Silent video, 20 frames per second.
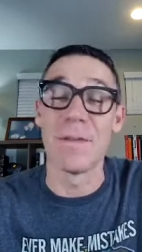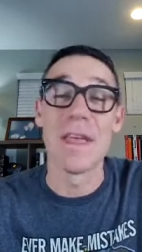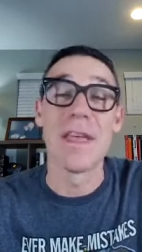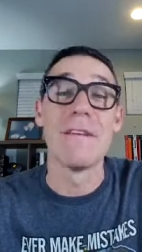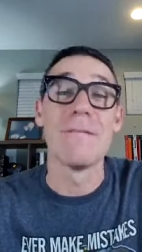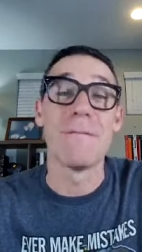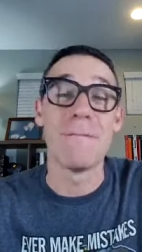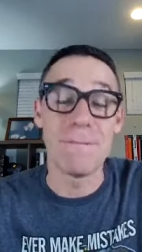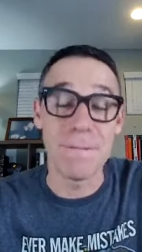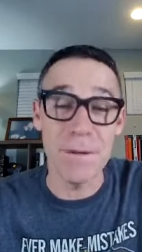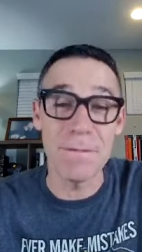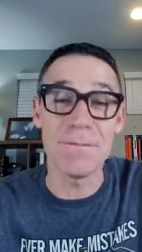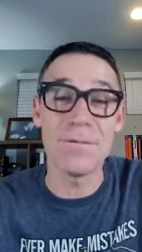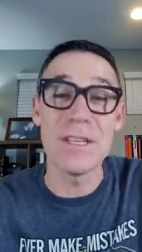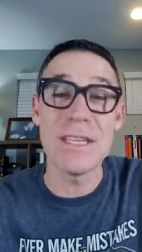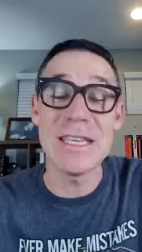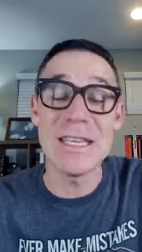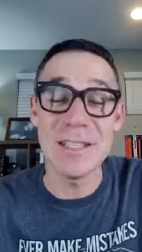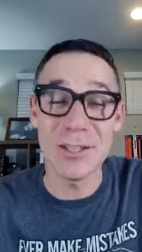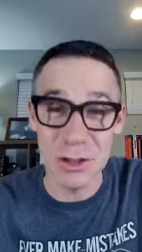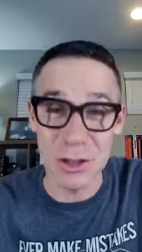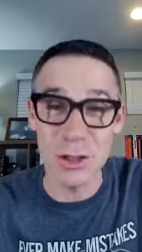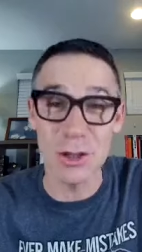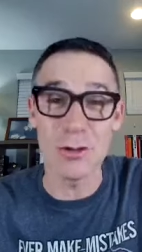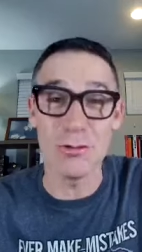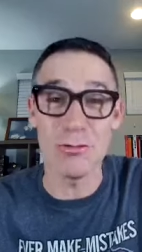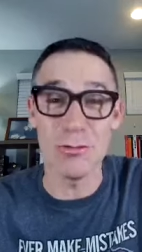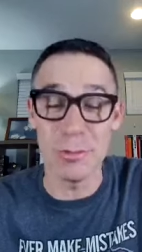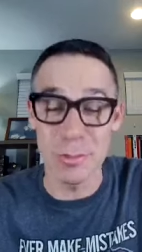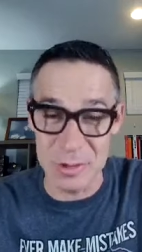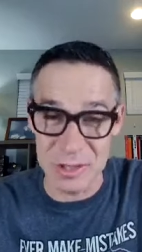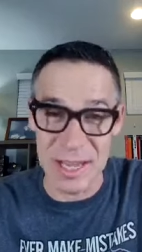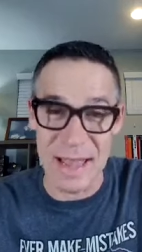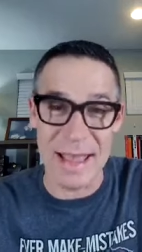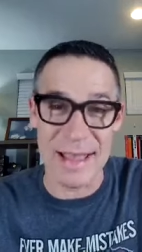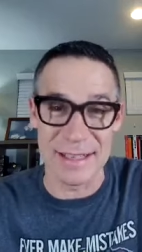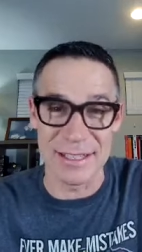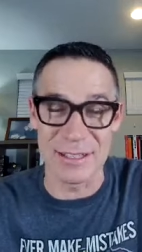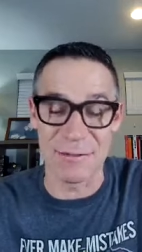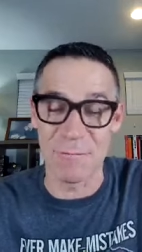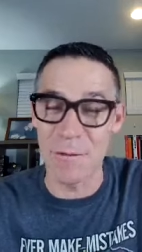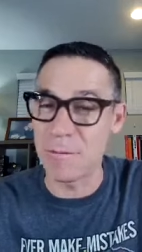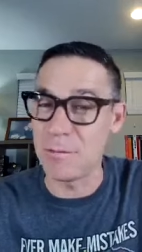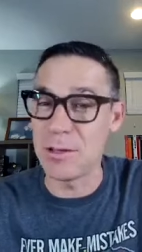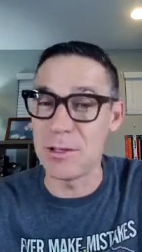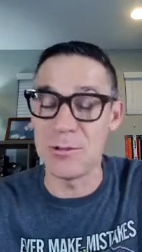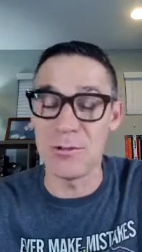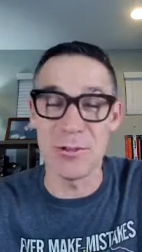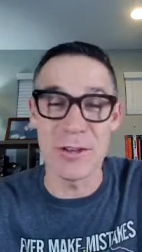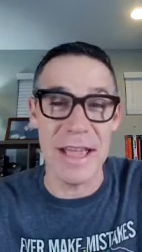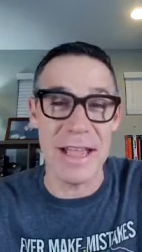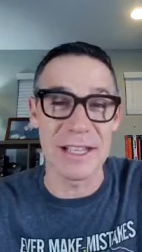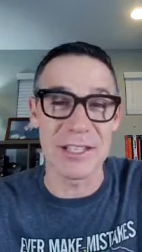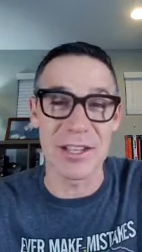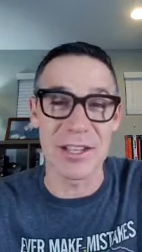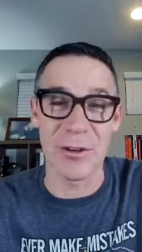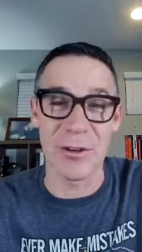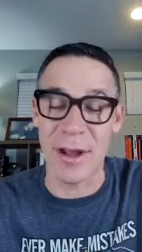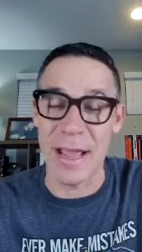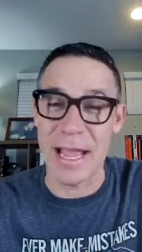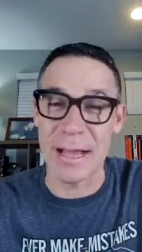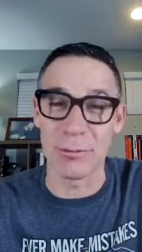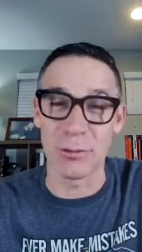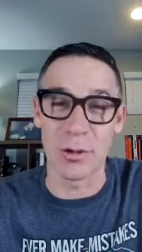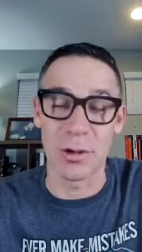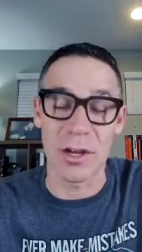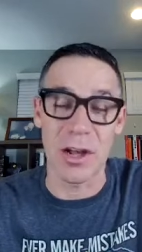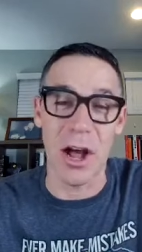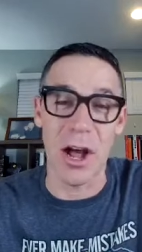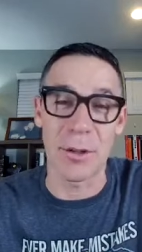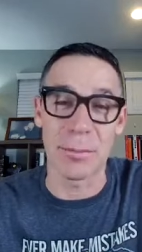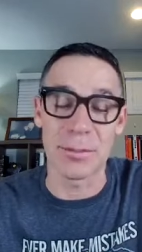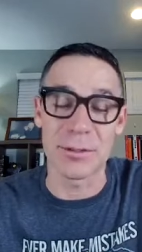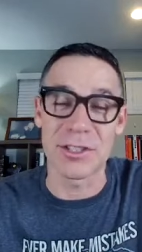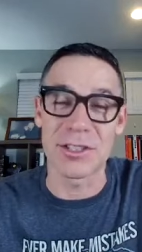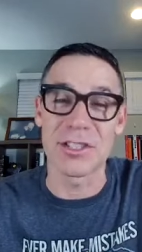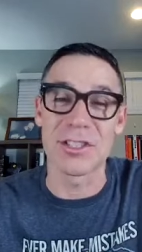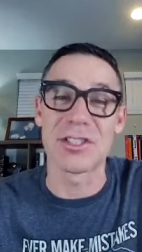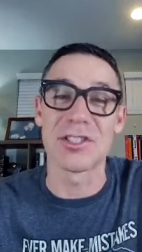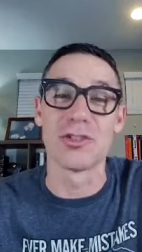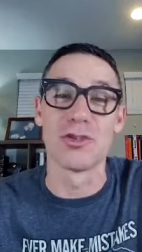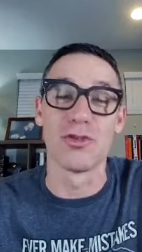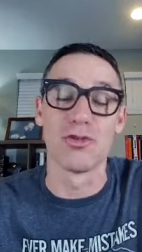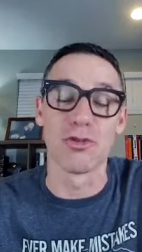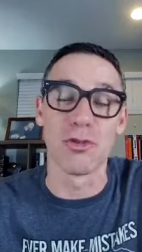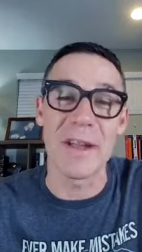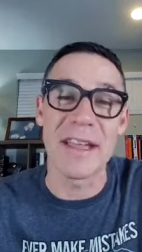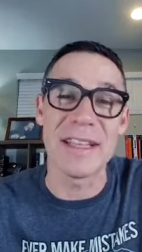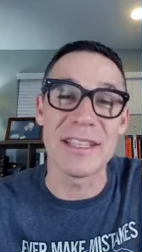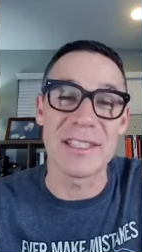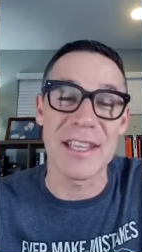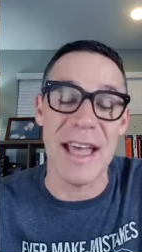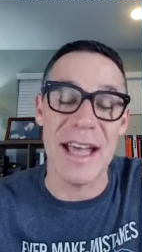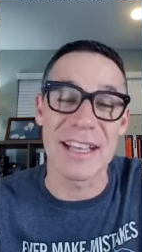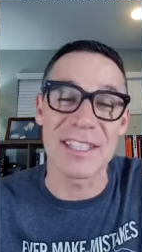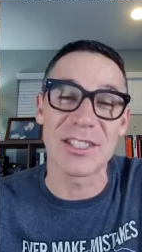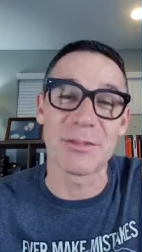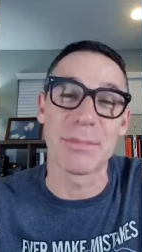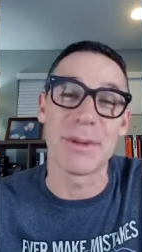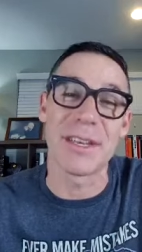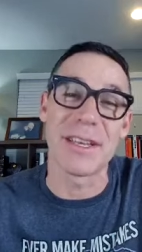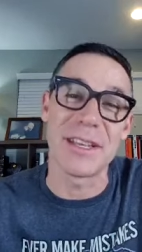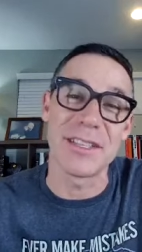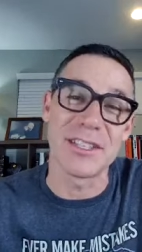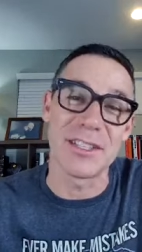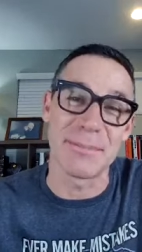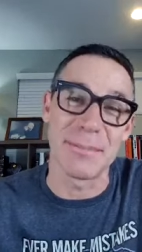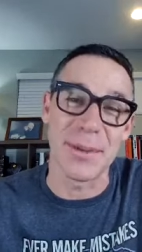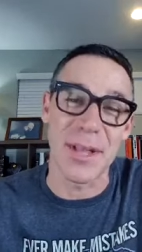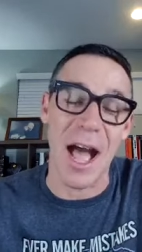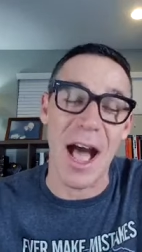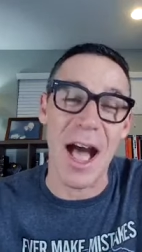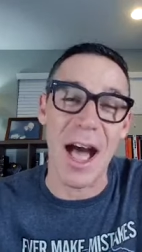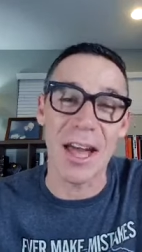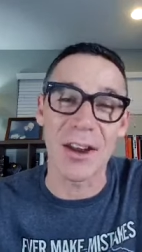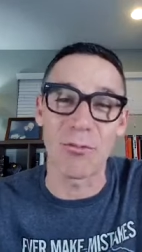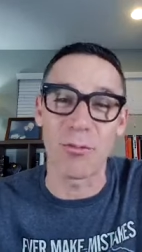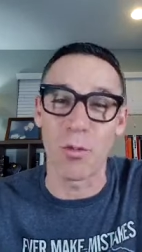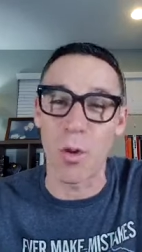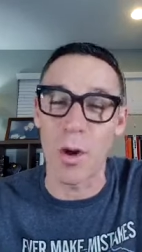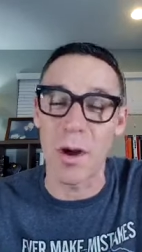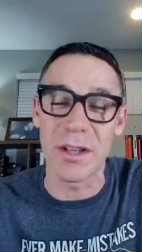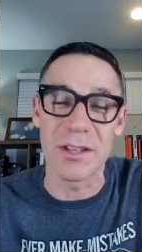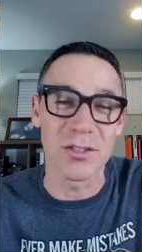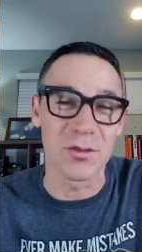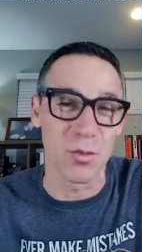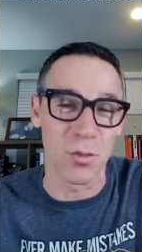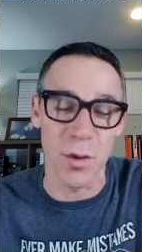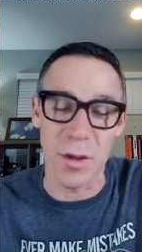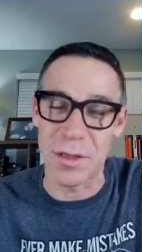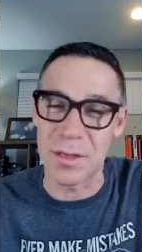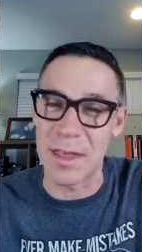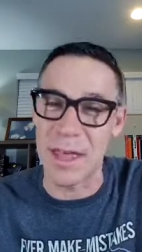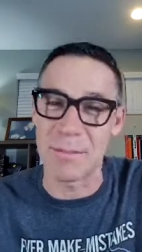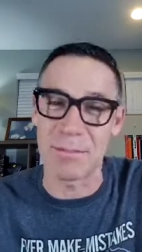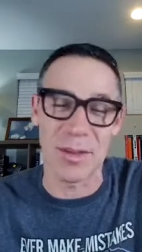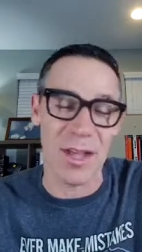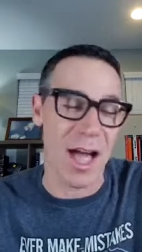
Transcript: 52 days. 52 days they were able to accomplish this great task because God was with them.